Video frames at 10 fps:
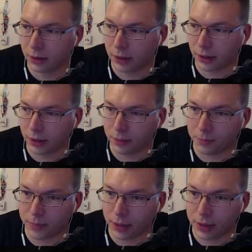
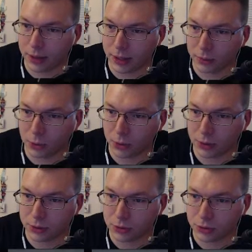and then we're
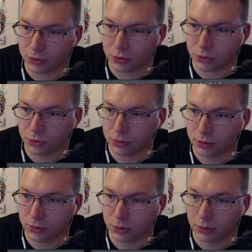going to
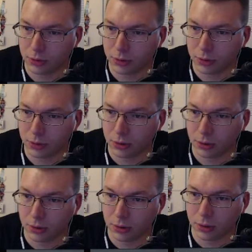
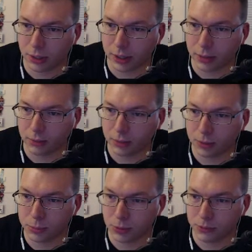
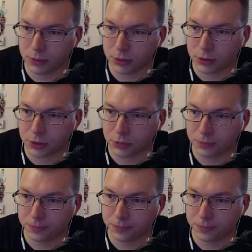observe this goo